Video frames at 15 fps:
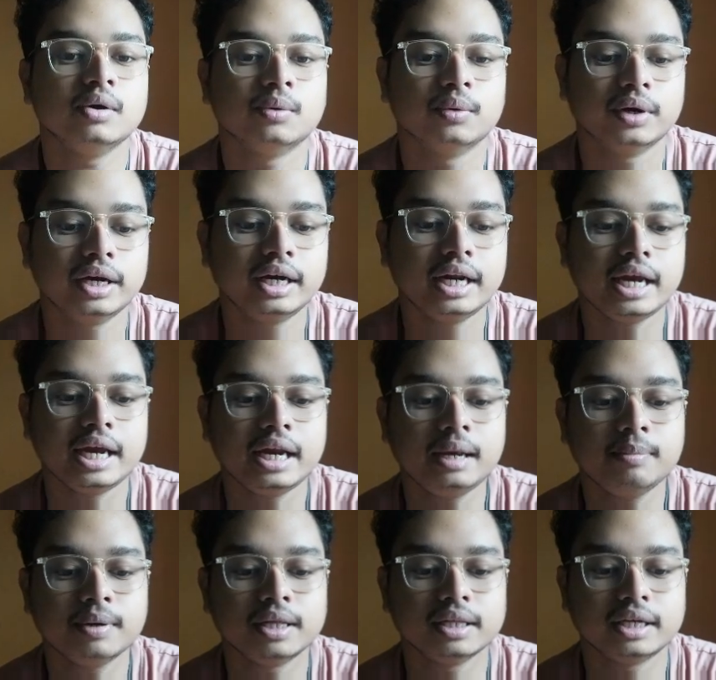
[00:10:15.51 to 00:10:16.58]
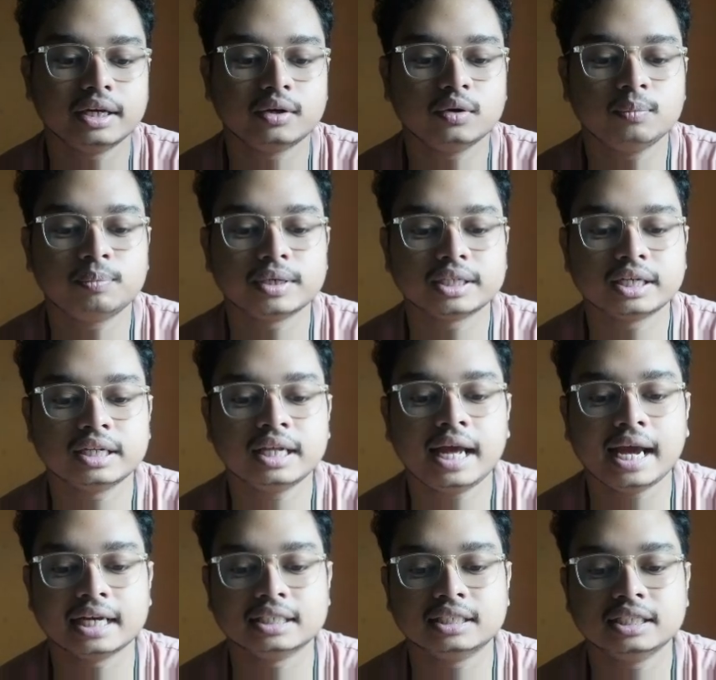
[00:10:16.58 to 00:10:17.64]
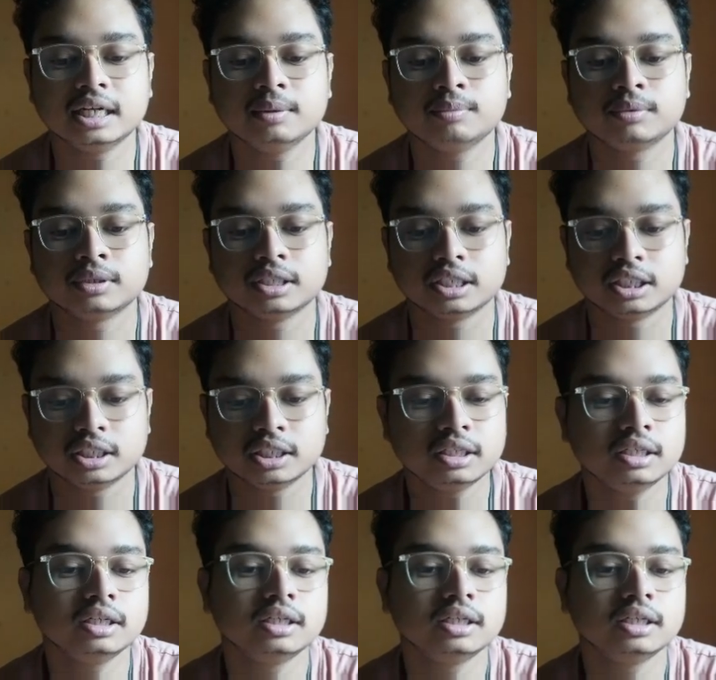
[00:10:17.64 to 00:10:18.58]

when any bulky group present in the axial position